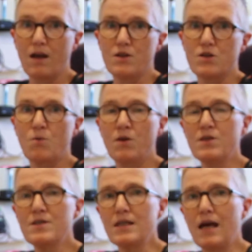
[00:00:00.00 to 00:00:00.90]
So on
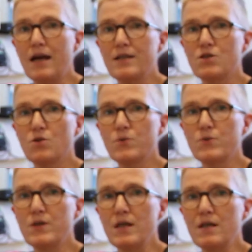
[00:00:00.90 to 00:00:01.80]
the slides, you'll
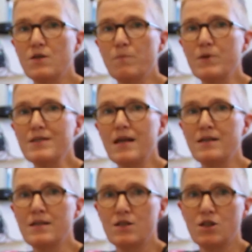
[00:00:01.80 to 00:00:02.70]
see the
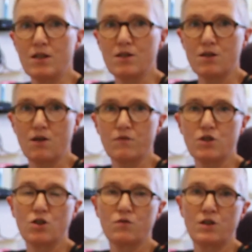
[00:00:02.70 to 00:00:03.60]
percentages of the
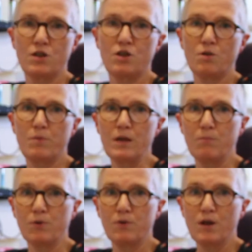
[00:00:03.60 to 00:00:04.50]
children and young
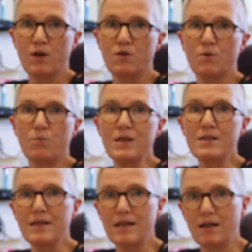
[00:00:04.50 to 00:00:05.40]
people that we
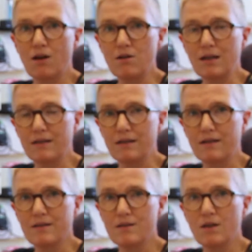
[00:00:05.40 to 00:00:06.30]
see in our
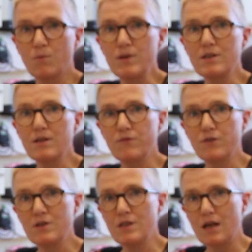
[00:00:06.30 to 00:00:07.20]
clinics with
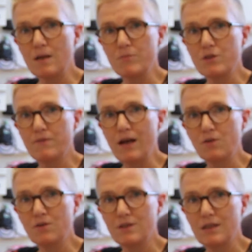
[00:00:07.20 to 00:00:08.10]
different types of
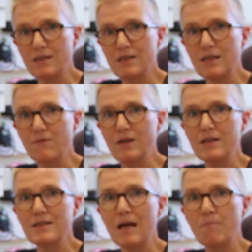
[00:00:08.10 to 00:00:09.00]
health need, to give an
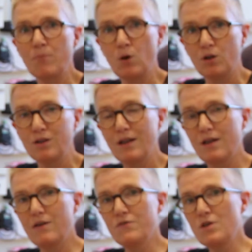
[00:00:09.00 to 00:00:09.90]
example
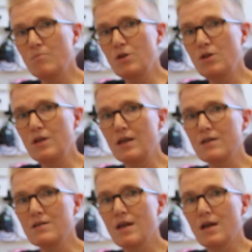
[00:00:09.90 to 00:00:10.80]
of some of the
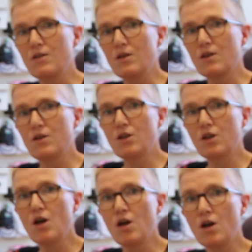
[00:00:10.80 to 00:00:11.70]
things that can
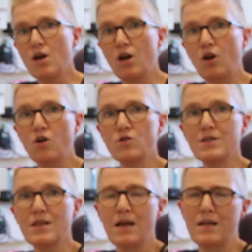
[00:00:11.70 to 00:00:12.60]
occur
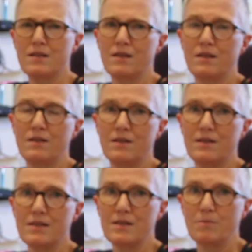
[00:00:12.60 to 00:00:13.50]
alongside a learning
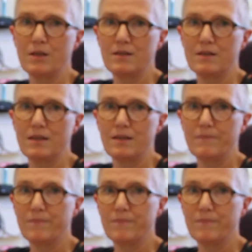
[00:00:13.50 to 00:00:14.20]
disability.